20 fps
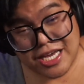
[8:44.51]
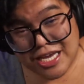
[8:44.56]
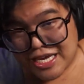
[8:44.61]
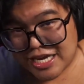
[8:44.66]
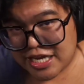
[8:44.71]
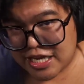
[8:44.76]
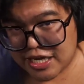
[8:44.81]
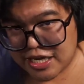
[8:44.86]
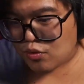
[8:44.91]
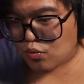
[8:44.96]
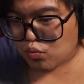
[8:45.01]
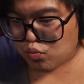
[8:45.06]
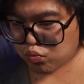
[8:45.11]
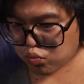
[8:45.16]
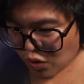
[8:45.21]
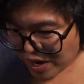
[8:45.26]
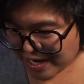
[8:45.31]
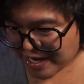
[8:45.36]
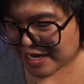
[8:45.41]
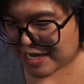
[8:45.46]
he
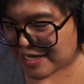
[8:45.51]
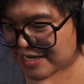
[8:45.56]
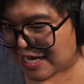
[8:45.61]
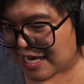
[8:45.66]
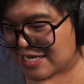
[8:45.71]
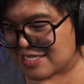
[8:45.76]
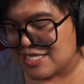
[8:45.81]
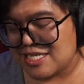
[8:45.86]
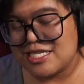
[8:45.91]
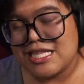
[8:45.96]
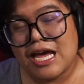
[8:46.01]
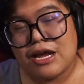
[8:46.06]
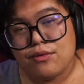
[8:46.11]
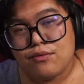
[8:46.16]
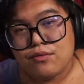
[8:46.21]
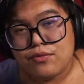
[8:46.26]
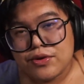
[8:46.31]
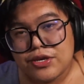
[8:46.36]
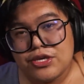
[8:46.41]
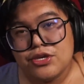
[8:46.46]
recognizes that
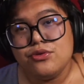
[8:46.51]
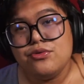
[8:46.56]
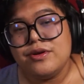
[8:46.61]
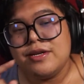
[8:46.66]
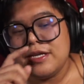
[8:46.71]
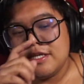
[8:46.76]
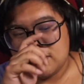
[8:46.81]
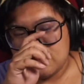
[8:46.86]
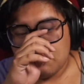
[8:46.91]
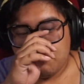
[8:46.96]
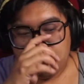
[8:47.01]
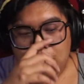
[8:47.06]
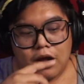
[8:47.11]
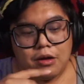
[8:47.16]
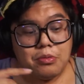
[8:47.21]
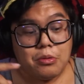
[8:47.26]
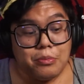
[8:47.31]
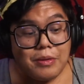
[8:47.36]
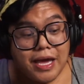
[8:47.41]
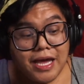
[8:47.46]
Ryun is the
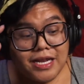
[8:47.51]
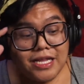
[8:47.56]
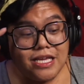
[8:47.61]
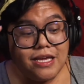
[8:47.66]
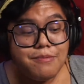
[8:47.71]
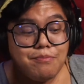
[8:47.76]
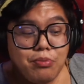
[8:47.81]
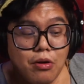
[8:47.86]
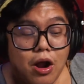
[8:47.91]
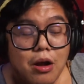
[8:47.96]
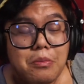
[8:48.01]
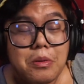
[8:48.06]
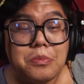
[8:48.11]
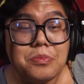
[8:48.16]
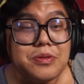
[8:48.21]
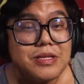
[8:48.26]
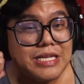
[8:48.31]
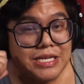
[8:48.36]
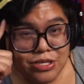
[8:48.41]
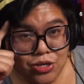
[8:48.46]
problem, and he
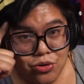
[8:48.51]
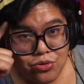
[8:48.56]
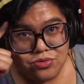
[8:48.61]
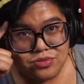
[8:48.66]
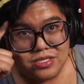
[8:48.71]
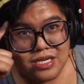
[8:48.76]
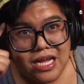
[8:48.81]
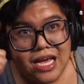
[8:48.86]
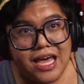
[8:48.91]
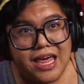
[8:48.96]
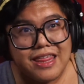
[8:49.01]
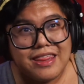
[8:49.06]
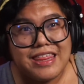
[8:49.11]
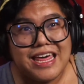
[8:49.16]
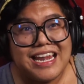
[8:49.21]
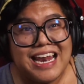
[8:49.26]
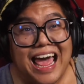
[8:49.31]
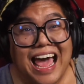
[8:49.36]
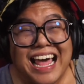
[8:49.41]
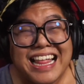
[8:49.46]
probably knows
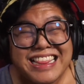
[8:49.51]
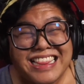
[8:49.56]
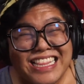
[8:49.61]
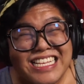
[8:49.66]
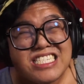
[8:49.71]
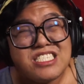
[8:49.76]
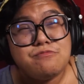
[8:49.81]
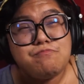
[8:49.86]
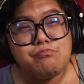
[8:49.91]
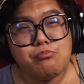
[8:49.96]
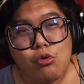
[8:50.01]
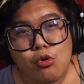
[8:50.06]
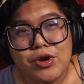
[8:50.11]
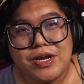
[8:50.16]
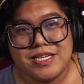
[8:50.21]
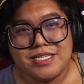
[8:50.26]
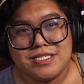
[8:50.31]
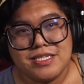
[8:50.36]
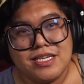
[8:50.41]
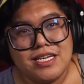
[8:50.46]
that at this
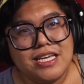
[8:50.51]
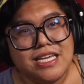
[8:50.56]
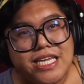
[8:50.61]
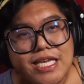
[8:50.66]
point,